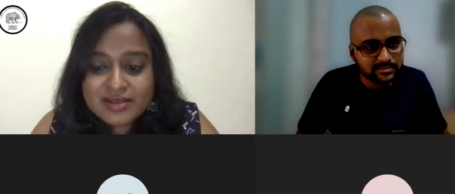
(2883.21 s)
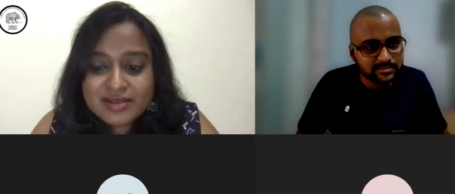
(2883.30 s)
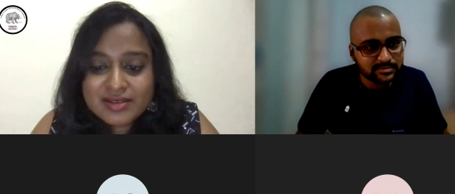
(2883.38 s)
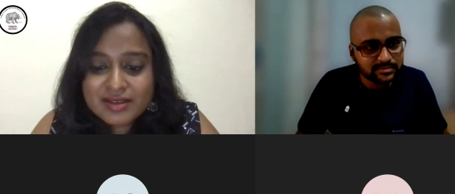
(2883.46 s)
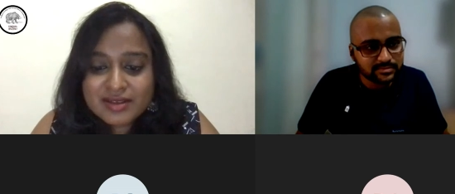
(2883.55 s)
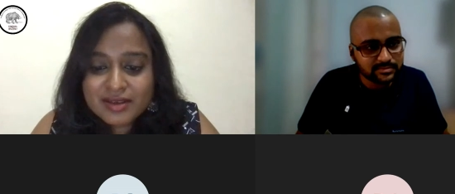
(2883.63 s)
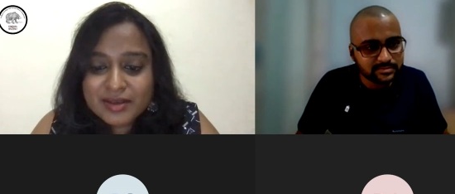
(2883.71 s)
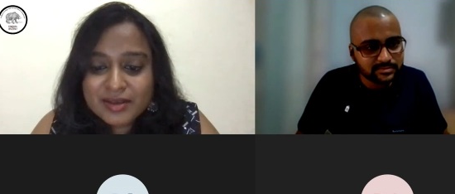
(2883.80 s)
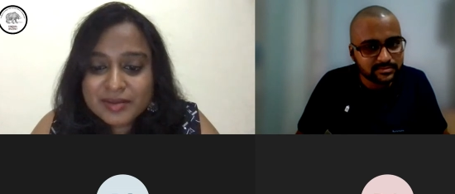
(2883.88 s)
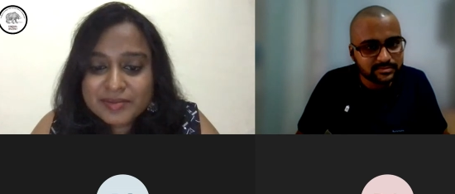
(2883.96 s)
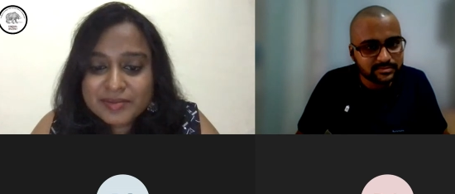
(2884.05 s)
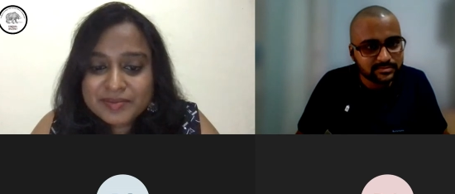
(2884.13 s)
Speaker 1: it is
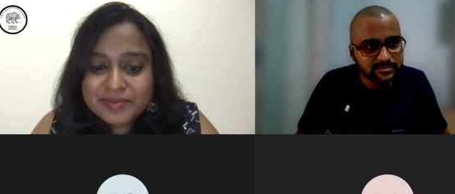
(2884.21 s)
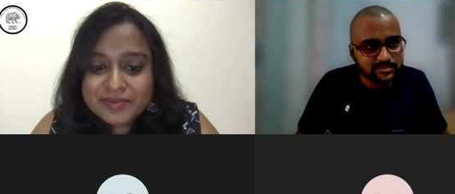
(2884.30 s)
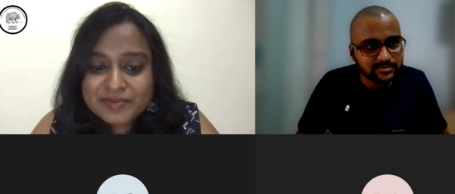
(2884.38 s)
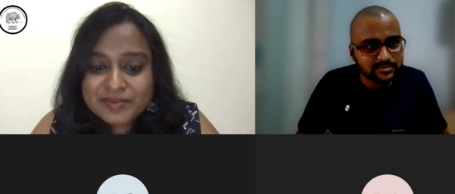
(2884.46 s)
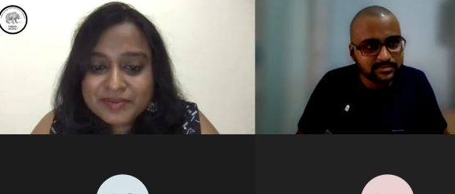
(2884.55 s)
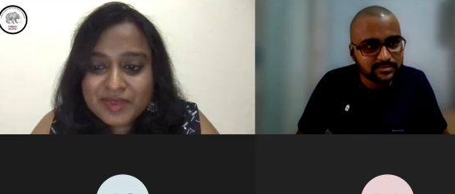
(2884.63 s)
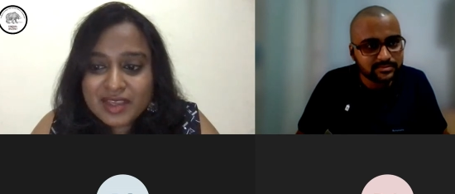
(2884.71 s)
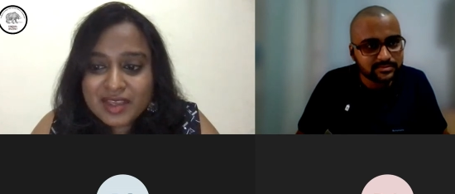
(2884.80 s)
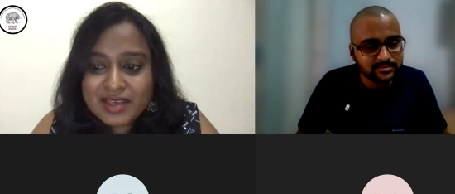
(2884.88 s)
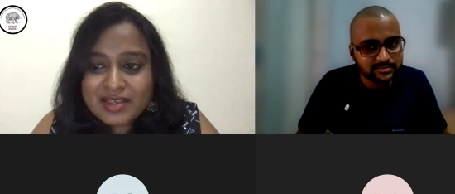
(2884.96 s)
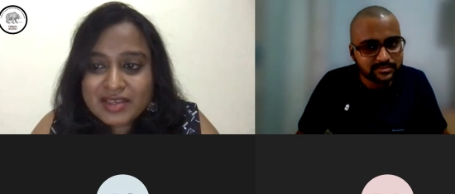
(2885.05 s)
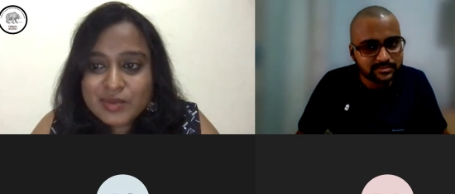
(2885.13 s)
um,
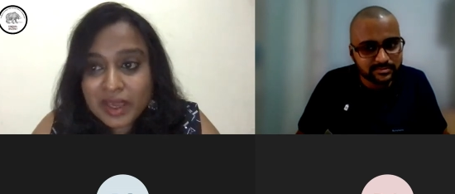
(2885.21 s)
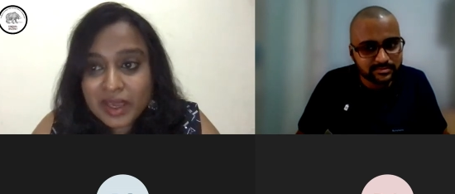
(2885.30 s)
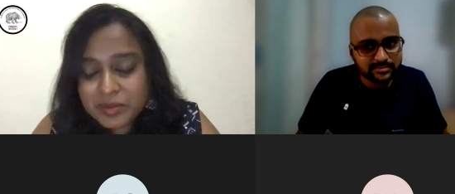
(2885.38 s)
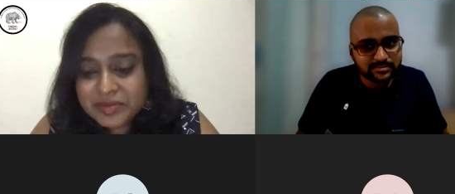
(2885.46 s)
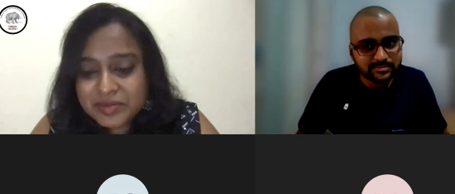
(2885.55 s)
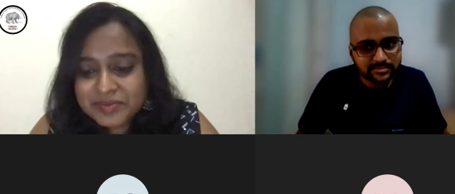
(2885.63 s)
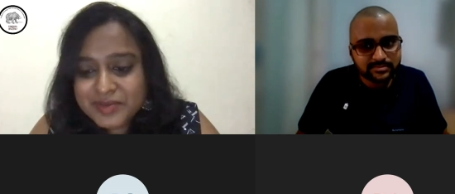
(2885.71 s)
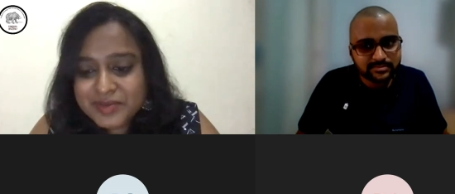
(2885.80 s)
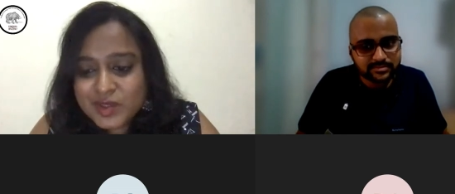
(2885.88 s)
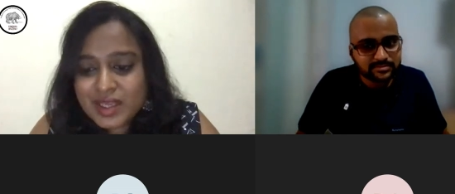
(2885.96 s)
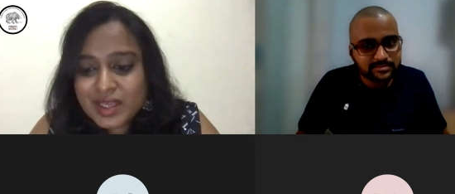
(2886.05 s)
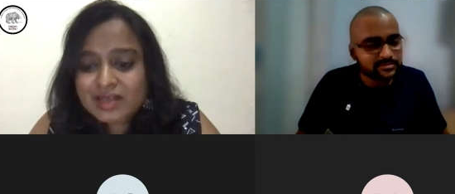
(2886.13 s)
it is viable.
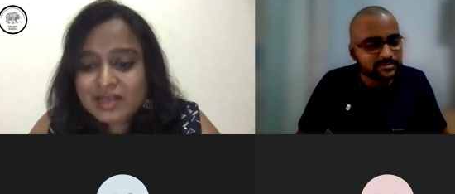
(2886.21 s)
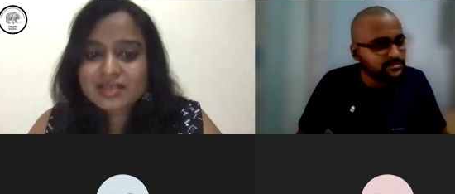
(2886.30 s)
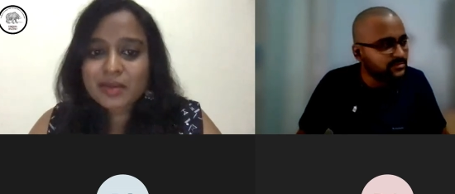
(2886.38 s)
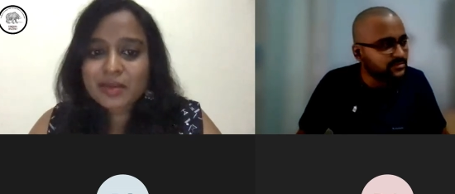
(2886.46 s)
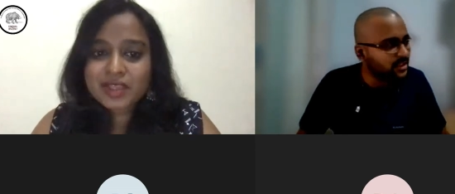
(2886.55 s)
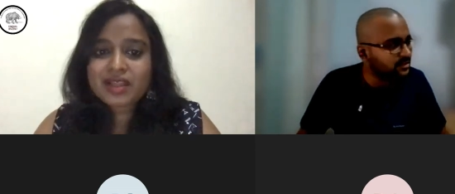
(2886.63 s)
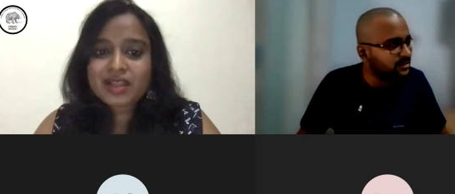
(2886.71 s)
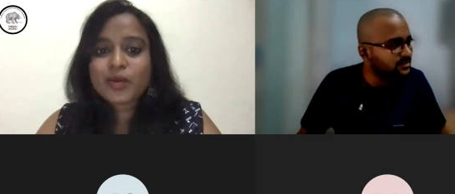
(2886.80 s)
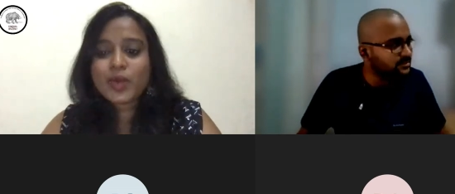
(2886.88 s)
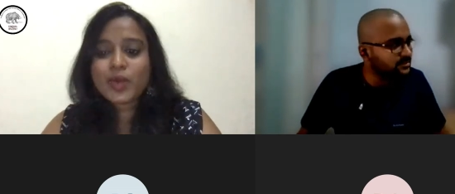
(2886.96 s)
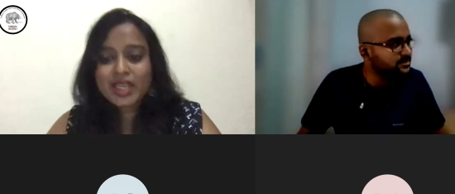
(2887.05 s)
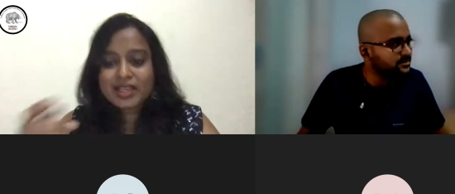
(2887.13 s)
So that is something
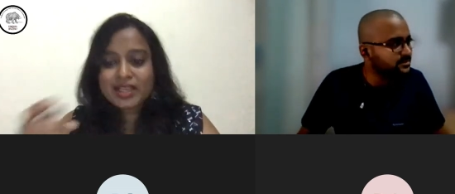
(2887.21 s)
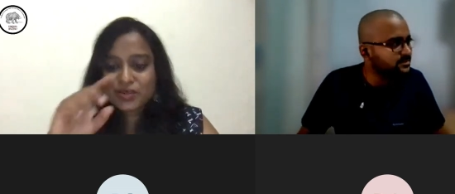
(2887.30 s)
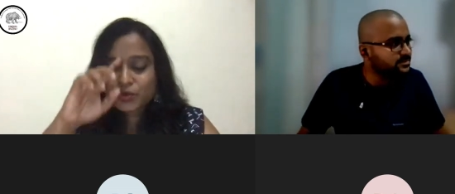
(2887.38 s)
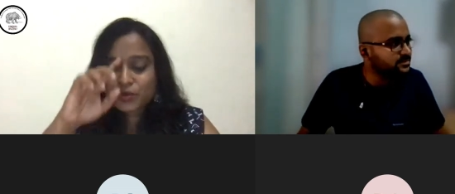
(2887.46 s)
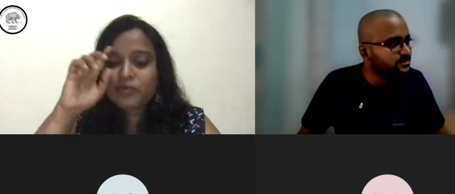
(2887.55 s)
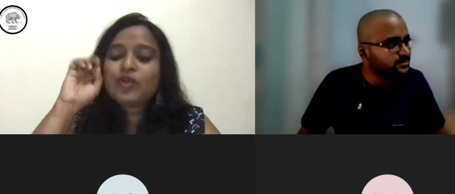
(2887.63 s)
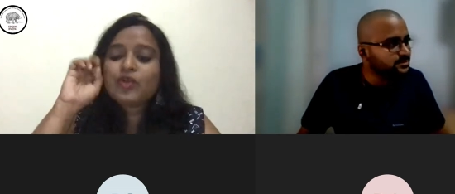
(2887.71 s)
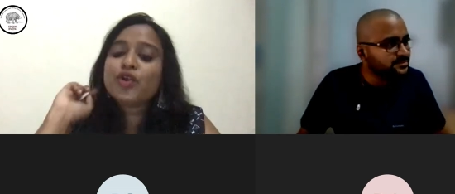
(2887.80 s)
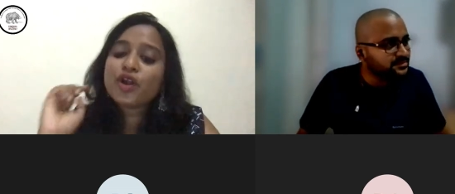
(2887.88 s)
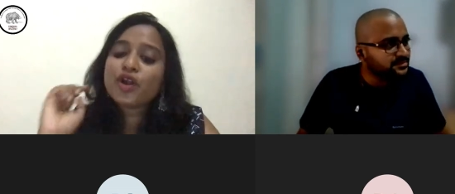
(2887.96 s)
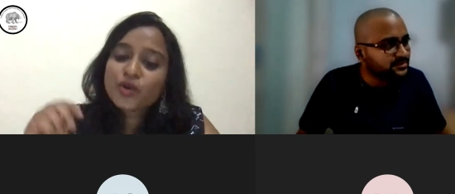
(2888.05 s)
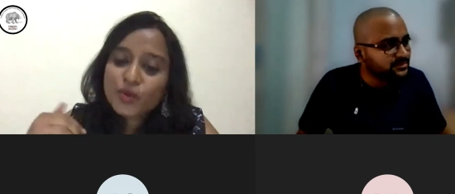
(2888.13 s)
that we need to we
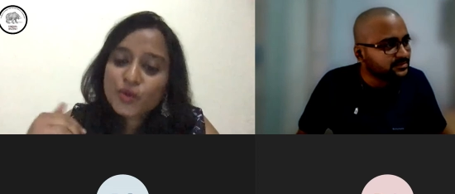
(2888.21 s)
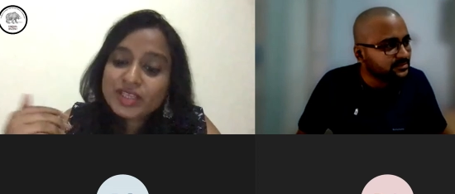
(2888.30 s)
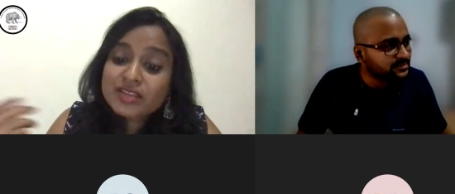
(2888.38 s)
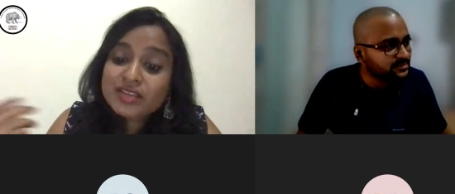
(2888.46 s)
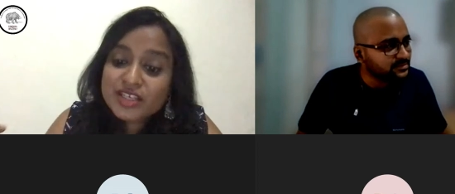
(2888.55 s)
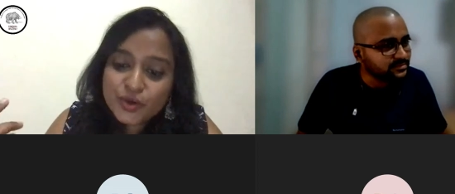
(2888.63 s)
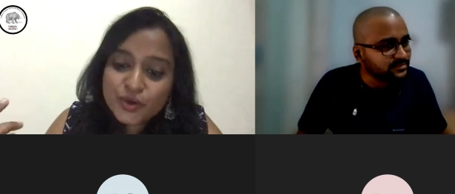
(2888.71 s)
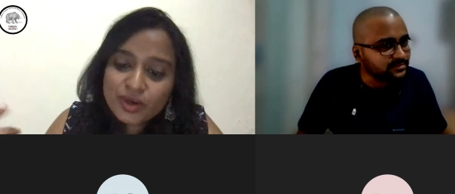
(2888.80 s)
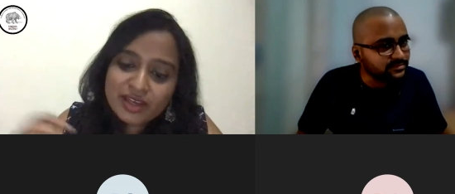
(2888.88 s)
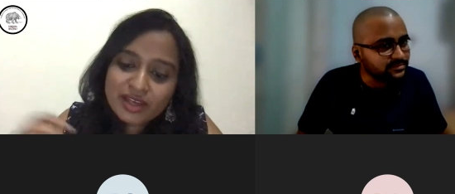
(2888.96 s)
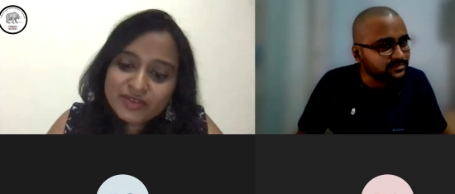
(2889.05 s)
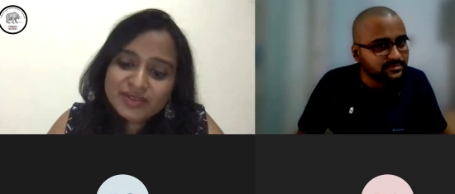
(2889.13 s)
do not know the
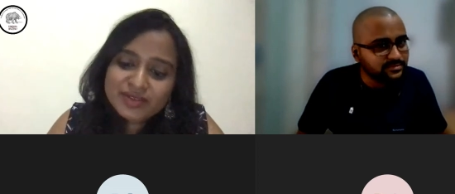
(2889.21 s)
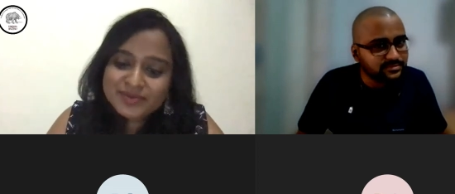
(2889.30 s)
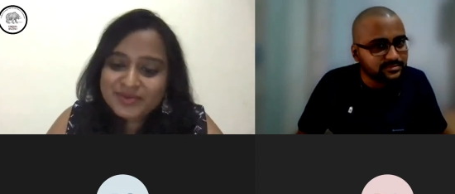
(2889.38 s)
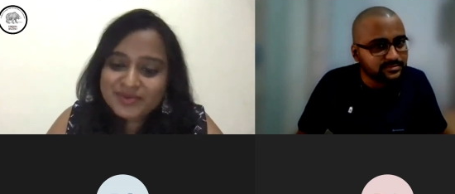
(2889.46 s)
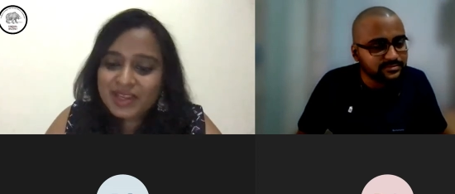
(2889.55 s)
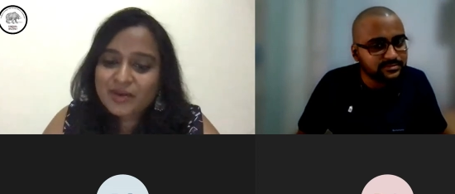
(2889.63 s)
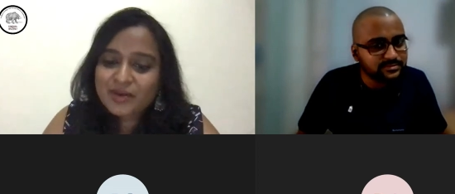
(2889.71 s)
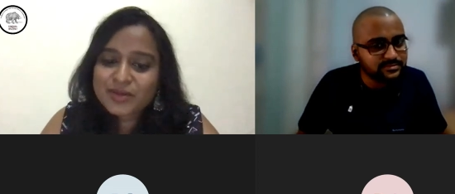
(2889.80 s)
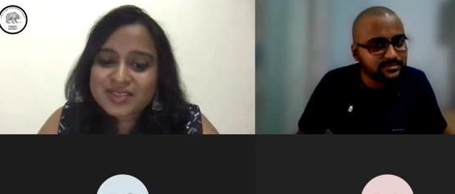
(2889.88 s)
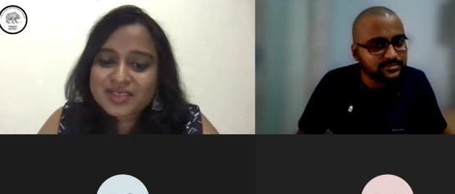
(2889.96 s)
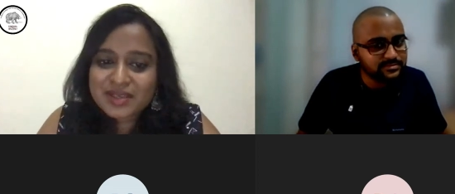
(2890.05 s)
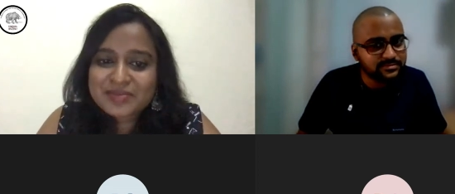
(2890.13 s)
threshold level, I
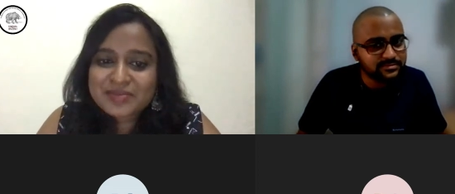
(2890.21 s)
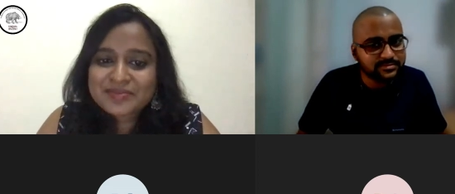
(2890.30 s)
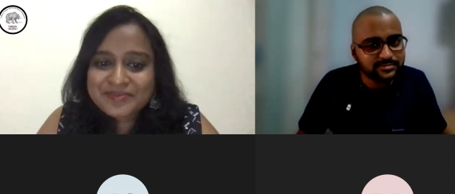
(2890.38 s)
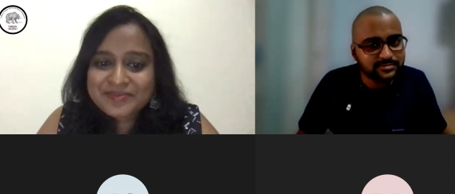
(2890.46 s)
would say.